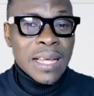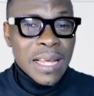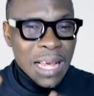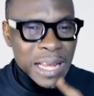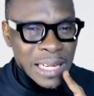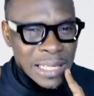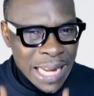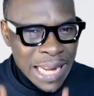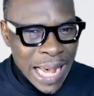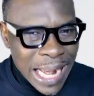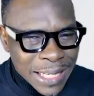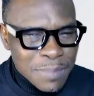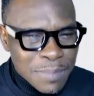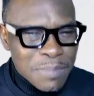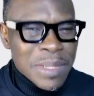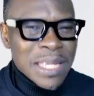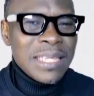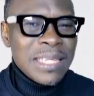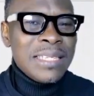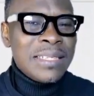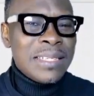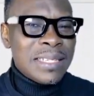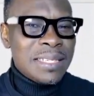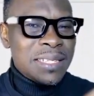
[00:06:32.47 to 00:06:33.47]
That
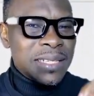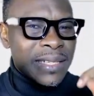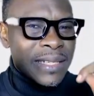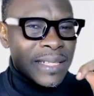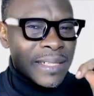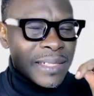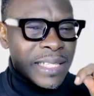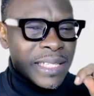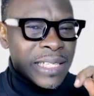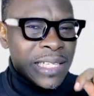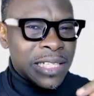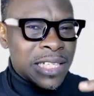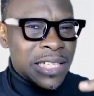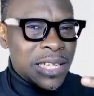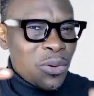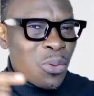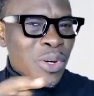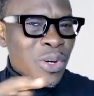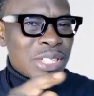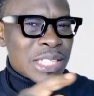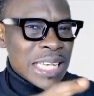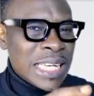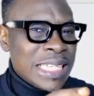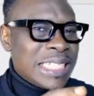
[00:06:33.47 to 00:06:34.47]
means she
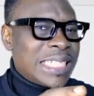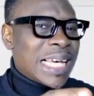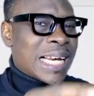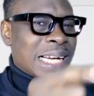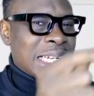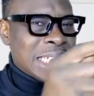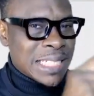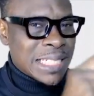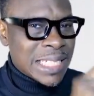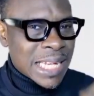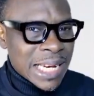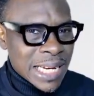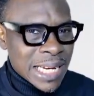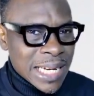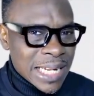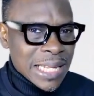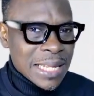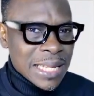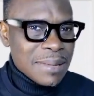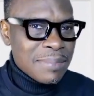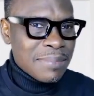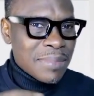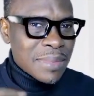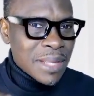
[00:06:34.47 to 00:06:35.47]
was indirectly telling
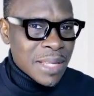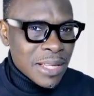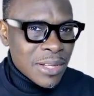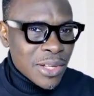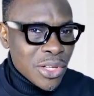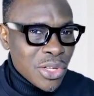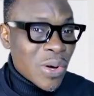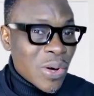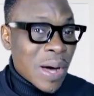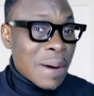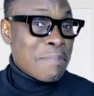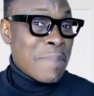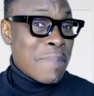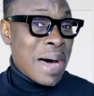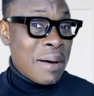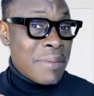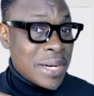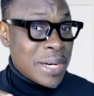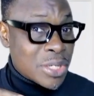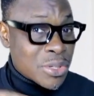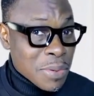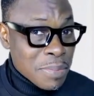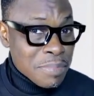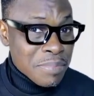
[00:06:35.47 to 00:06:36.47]
him, "You are
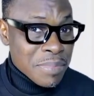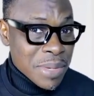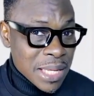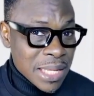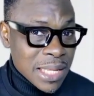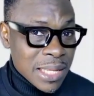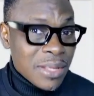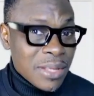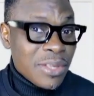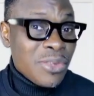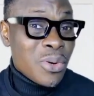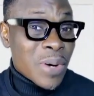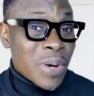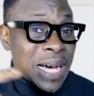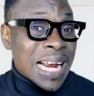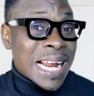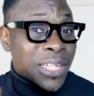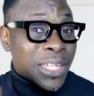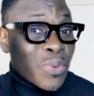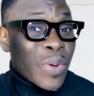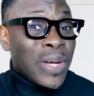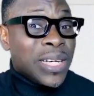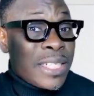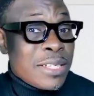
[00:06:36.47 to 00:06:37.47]
married to me, you can
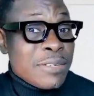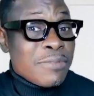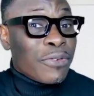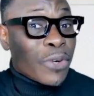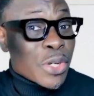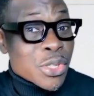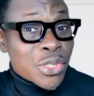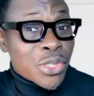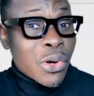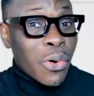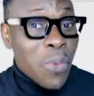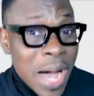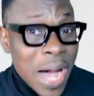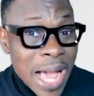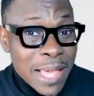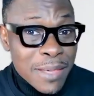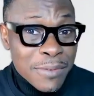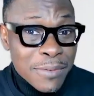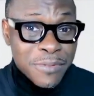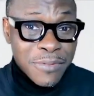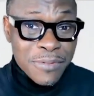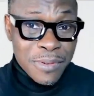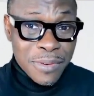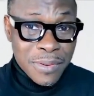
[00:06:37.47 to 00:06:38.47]
as well divorce your
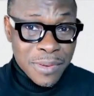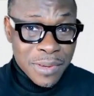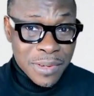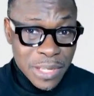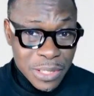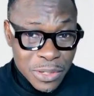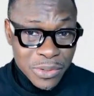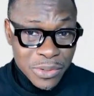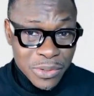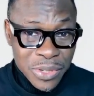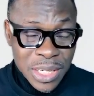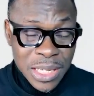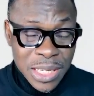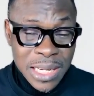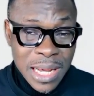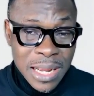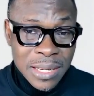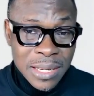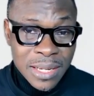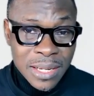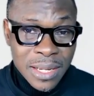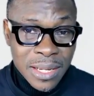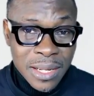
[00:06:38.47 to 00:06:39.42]
wife." Did you see that?